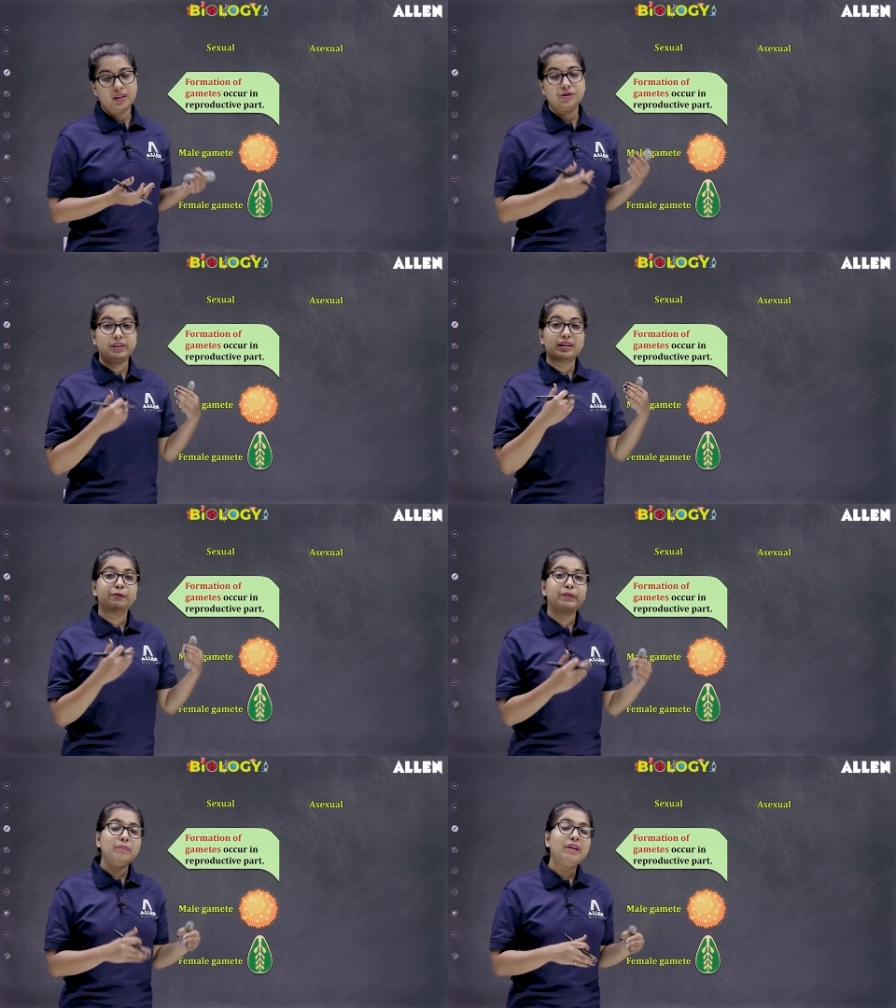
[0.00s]
so in the
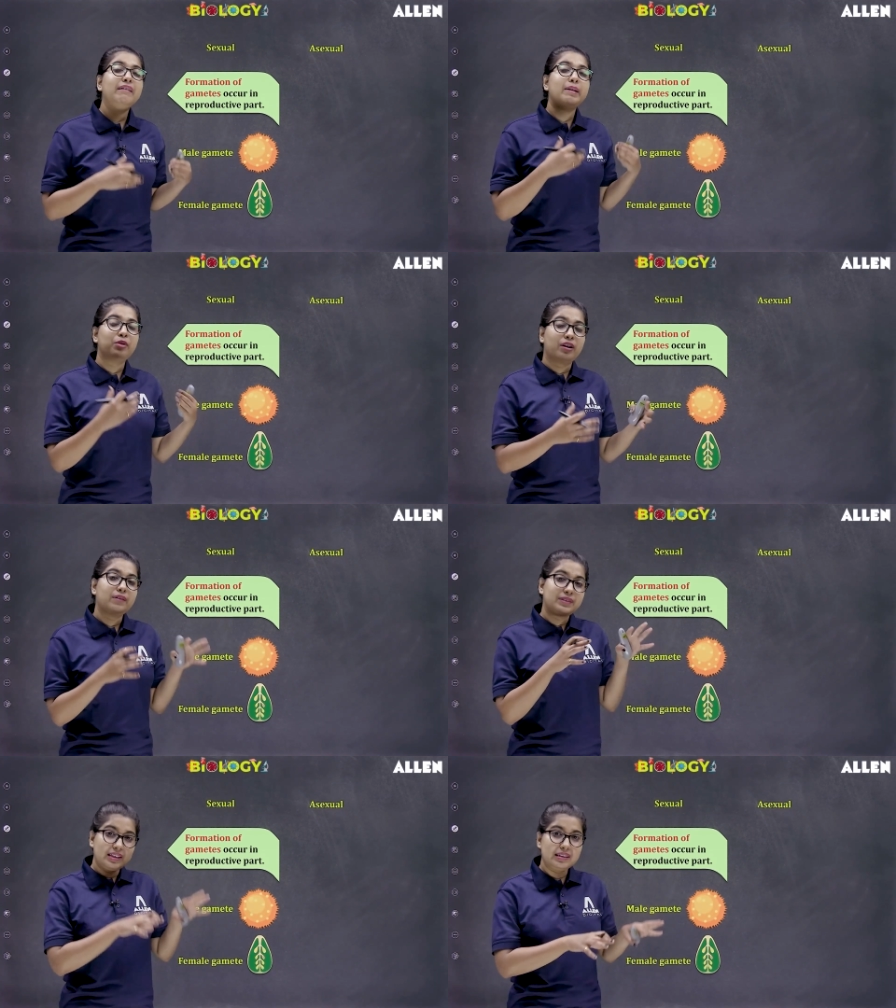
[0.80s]
female
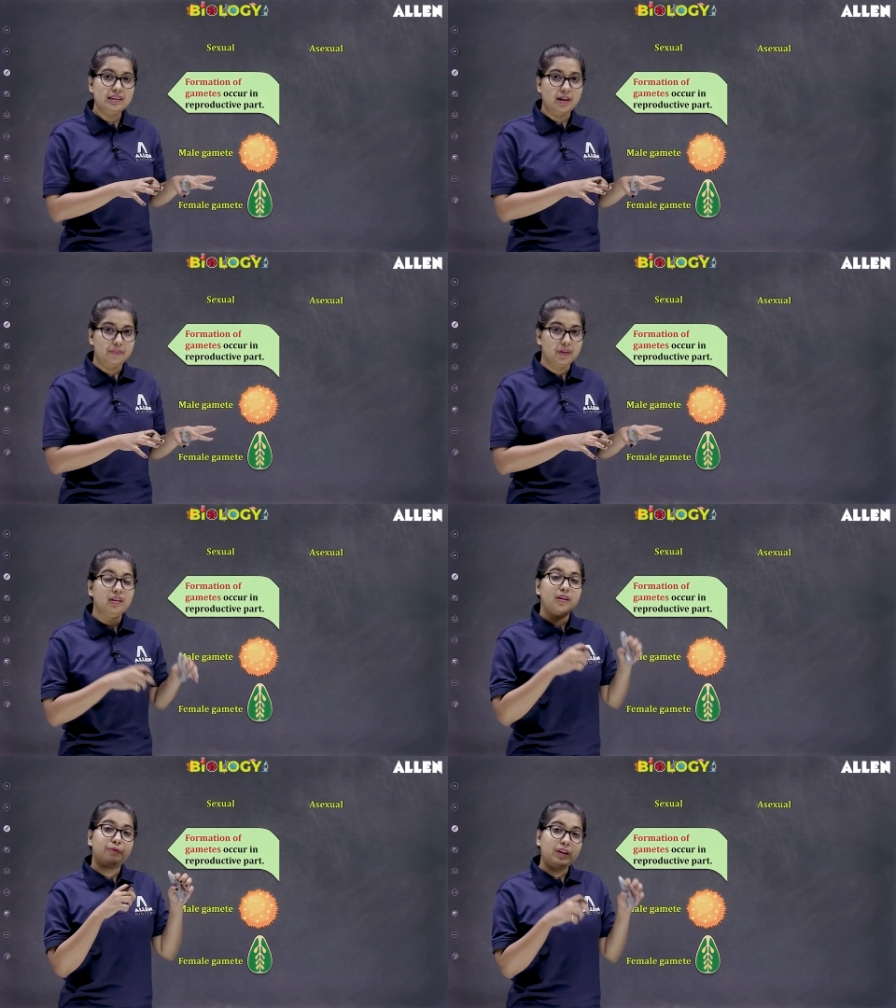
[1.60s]
reproductive system,
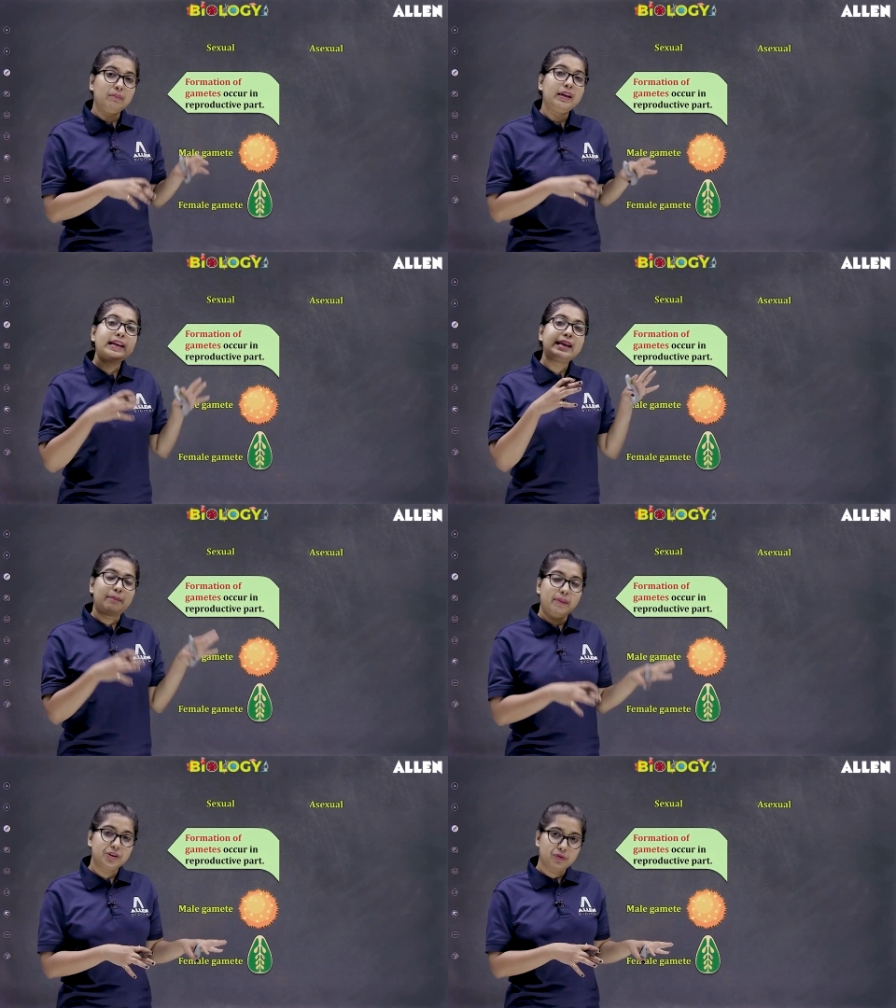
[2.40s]
the female
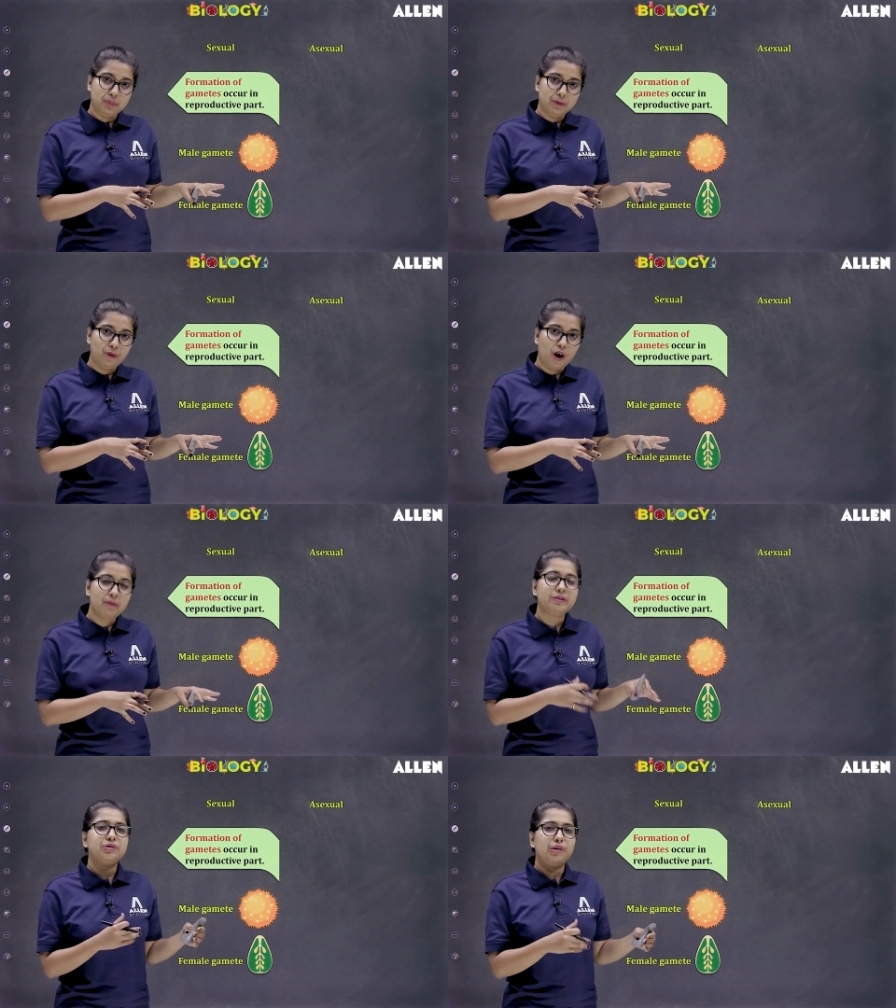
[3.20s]
gamete would be
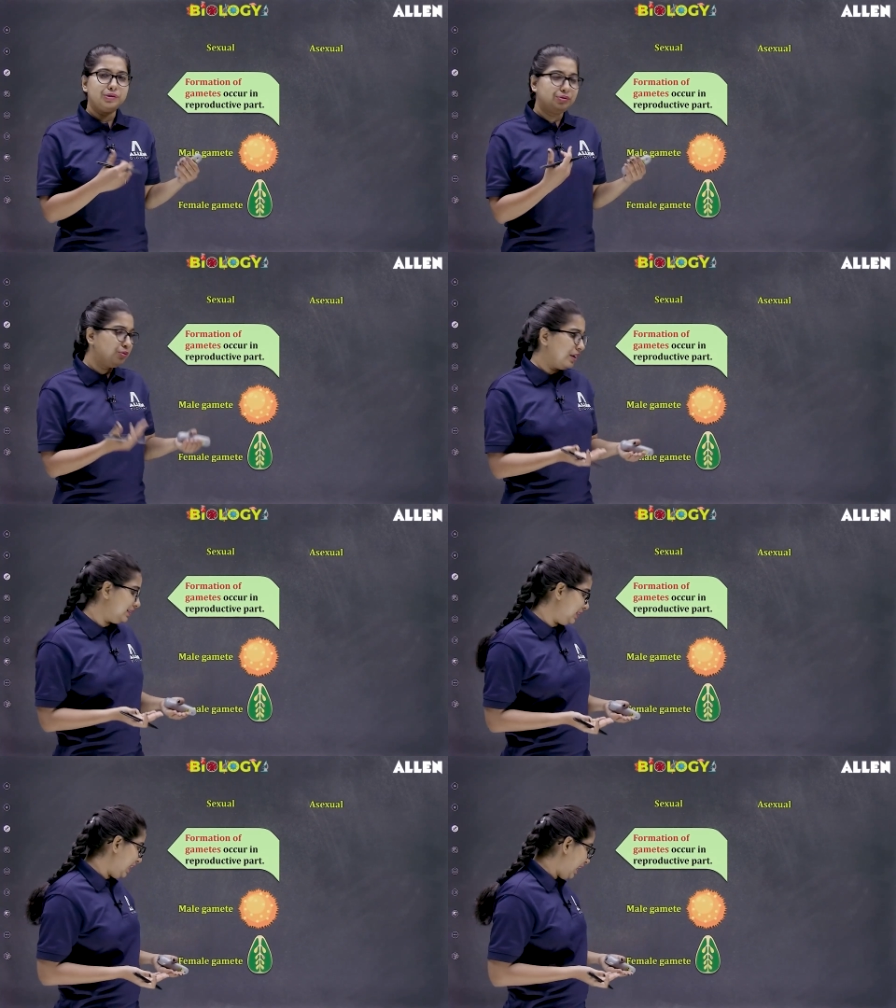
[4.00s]
formed, which is also known as the